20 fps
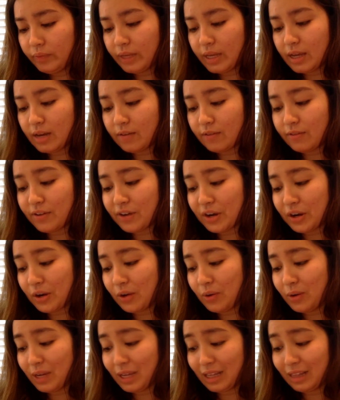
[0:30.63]
he had a fire
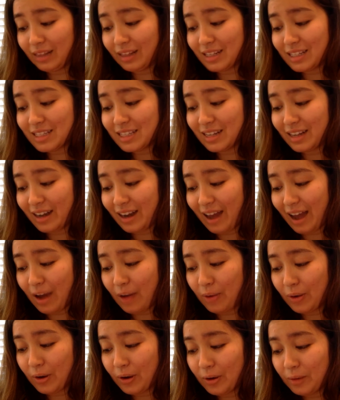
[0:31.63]
going in less than an
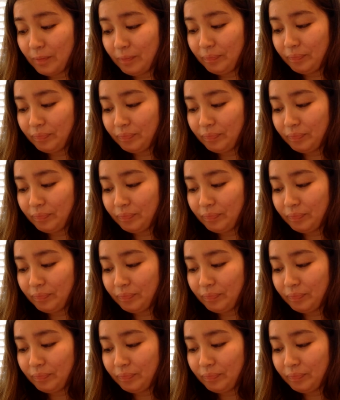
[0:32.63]
hour.